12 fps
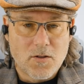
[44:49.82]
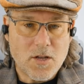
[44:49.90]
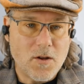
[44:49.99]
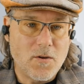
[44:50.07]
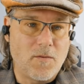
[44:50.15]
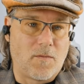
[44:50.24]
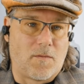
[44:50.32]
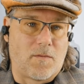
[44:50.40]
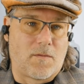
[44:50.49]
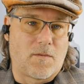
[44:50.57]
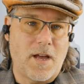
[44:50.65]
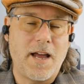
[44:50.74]
So,
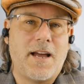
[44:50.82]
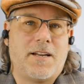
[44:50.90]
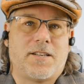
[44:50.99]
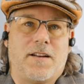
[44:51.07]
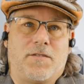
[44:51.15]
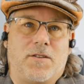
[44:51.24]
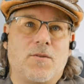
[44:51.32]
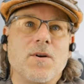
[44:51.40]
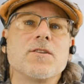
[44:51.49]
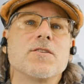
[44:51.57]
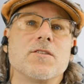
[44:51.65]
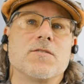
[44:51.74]
I actually, I have two
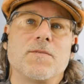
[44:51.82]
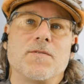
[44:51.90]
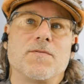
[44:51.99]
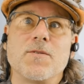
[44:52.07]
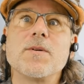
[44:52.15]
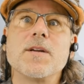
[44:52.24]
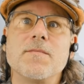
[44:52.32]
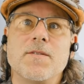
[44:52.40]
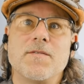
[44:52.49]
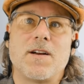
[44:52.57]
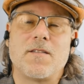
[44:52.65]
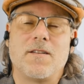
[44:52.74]
questions before we
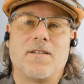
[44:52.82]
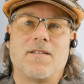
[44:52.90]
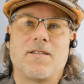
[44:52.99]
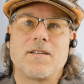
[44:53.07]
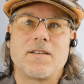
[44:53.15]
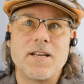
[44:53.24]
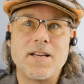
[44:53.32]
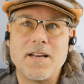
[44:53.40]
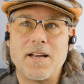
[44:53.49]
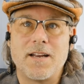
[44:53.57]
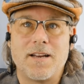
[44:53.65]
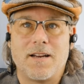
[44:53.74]
move on there.
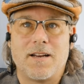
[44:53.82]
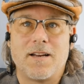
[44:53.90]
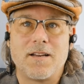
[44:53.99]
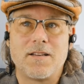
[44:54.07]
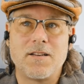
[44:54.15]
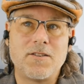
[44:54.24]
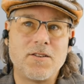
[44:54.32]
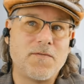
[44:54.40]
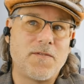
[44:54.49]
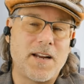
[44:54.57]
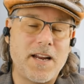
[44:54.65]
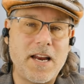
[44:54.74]
Did did you
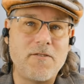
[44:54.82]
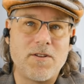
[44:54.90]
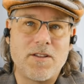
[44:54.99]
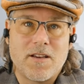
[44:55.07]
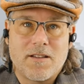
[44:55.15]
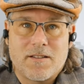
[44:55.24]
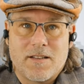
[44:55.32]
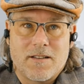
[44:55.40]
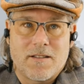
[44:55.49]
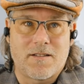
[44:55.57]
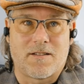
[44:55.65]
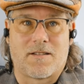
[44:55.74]
find any
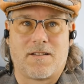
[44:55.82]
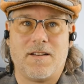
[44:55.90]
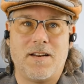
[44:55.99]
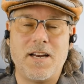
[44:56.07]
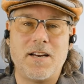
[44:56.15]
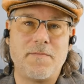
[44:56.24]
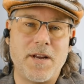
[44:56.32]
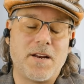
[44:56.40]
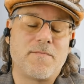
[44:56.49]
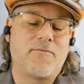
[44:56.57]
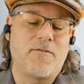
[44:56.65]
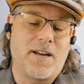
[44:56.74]
resistance in ADP
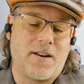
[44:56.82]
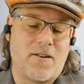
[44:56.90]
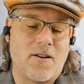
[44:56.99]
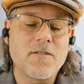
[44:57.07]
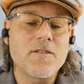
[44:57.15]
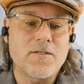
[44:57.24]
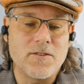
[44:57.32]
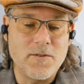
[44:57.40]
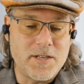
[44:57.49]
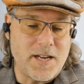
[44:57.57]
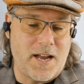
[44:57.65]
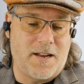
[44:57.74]
to bring in all this new
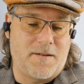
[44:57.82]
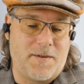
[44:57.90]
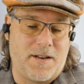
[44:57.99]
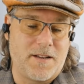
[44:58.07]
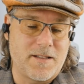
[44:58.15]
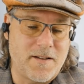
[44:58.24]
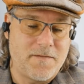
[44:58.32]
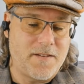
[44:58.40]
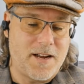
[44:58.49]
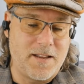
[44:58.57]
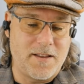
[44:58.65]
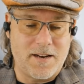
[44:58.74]
tech? Because I
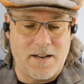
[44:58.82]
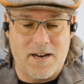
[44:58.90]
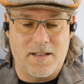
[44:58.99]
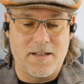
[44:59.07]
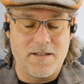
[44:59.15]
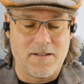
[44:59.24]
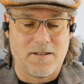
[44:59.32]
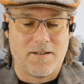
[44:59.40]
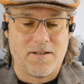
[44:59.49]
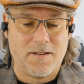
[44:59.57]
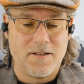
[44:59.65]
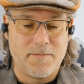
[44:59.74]
find that a lot of these
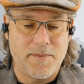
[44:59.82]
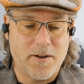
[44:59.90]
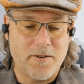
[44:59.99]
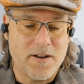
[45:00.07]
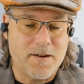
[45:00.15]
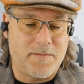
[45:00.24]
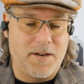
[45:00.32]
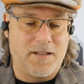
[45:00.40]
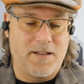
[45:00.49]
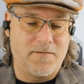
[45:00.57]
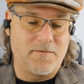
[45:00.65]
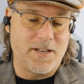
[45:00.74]
bigger
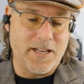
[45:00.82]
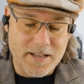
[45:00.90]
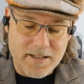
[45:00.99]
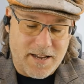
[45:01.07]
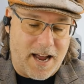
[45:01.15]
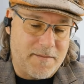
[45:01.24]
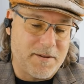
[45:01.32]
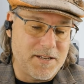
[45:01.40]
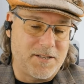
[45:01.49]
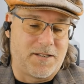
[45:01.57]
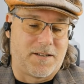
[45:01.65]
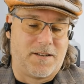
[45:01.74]
companies get really
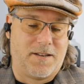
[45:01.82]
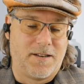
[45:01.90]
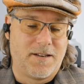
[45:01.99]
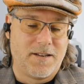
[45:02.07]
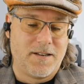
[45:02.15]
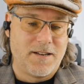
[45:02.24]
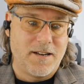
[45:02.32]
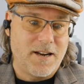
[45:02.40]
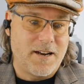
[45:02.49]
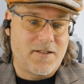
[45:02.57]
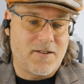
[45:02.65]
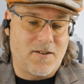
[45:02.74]
established,
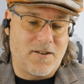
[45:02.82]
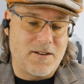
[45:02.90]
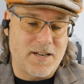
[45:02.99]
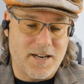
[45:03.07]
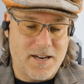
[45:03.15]
and it's hard